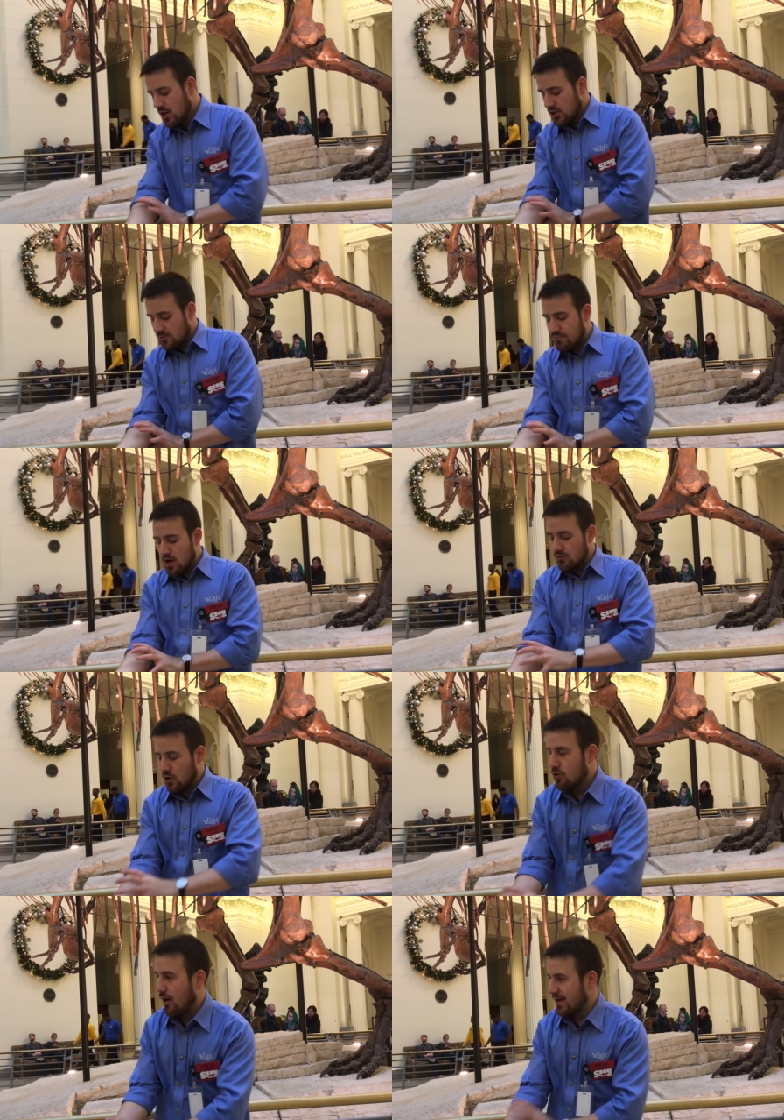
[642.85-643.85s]
your bone
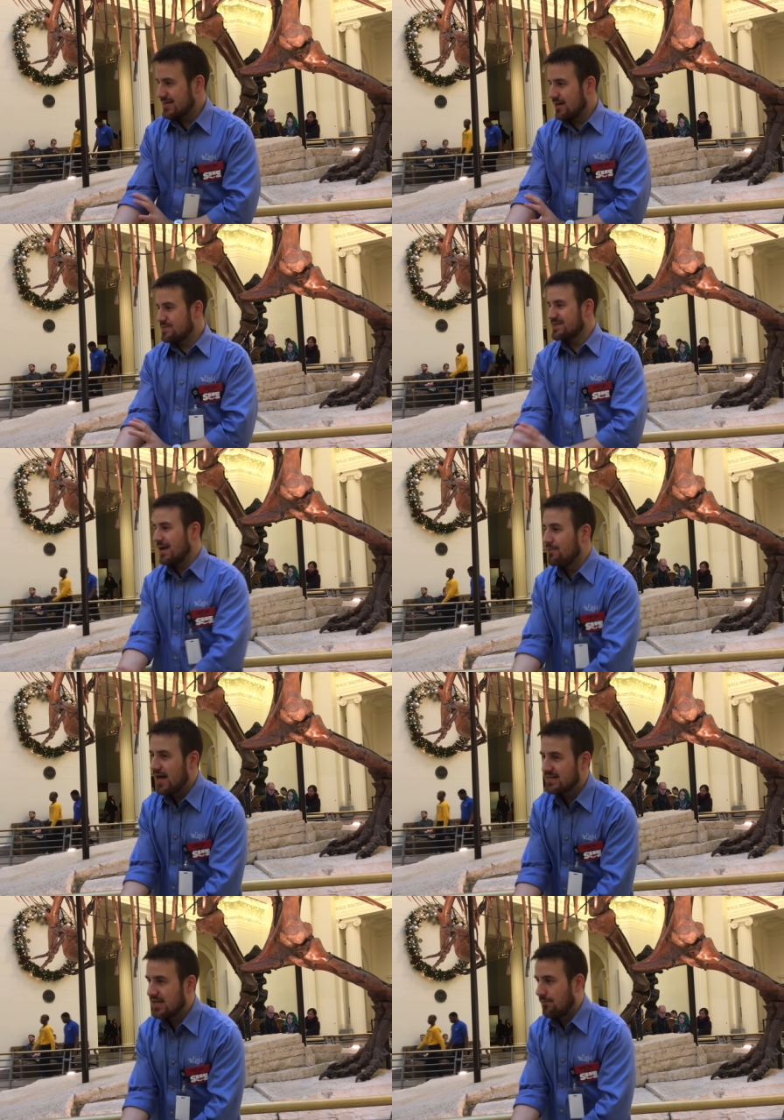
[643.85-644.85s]
will grow out to help
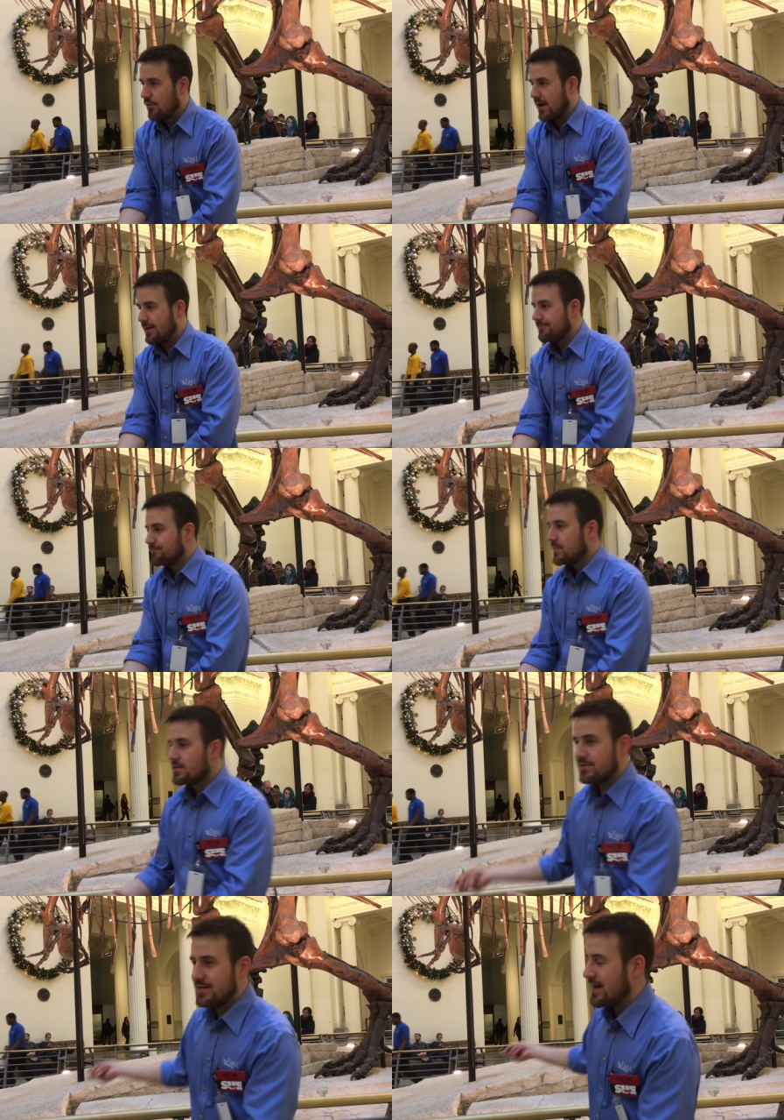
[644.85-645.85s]
stabilize that break.
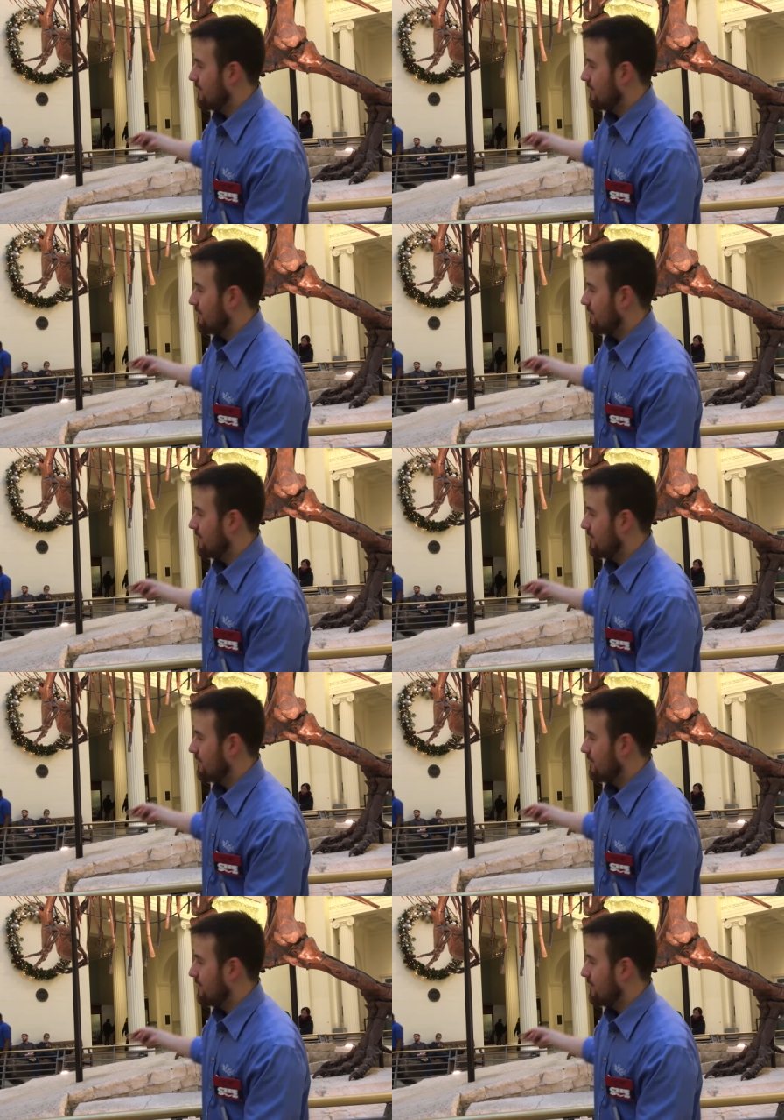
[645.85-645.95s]
She didn't